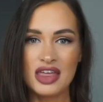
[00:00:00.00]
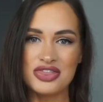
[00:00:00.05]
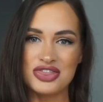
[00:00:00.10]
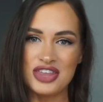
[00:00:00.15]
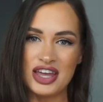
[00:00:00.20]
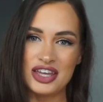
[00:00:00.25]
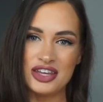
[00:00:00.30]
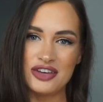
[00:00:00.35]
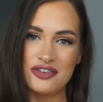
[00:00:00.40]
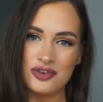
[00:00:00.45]

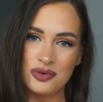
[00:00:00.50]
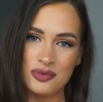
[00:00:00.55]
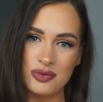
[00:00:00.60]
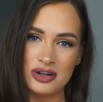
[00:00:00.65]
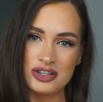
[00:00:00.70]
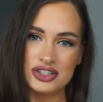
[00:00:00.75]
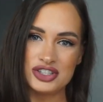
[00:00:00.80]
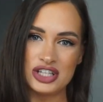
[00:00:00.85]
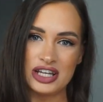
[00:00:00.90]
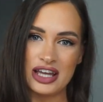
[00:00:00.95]
Thank you for
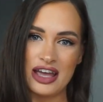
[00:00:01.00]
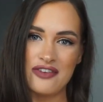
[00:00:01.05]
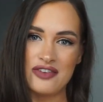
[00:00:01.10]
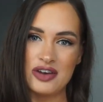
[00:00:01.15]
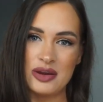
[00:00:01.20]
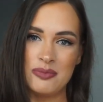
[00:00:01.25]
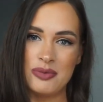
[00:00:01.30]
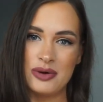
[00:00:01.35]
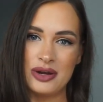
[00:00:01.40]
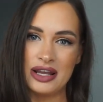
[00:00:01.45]
watching
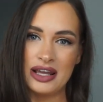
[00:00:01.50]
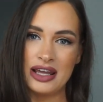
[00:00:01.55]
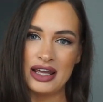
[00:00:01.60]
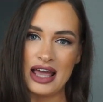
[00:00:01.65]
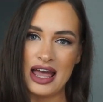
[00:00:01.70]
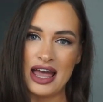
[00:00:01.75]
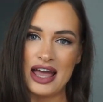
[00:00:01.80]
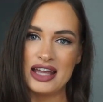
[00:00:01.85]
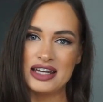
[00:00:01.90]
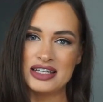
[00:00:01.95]
everybody,
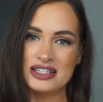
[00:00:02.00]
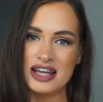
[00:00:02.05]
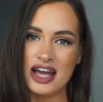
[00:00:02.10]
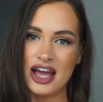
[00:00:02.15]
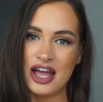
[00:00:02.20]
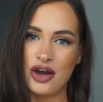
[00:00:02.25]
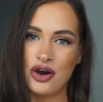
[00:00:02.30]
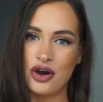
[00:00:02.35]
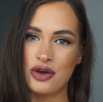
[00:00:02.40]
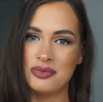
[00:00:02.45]
and I
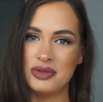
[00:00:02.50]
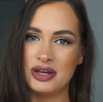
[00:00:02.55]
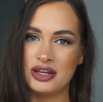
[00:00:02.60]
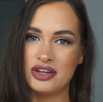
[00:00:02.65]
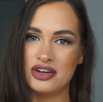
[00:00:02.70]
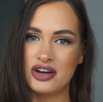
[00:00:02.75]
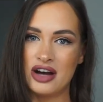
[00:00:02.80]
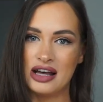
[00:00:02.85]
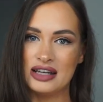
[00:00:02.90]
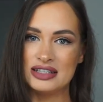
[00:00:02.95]
hope that you
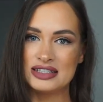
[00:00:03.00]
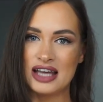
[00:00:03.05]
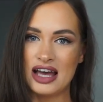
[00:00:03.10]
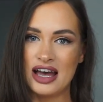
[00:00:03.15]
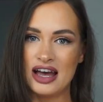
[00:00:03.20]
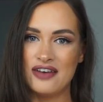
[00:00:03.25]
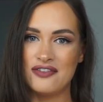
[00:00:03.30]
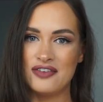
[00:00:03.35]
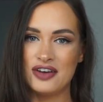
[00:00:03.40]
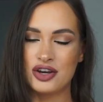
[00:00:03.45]
guys
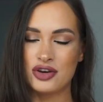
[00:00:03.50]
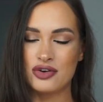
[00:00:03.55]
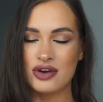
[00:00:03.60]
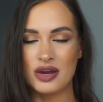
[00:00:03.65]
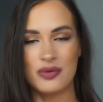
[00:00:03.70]
have a great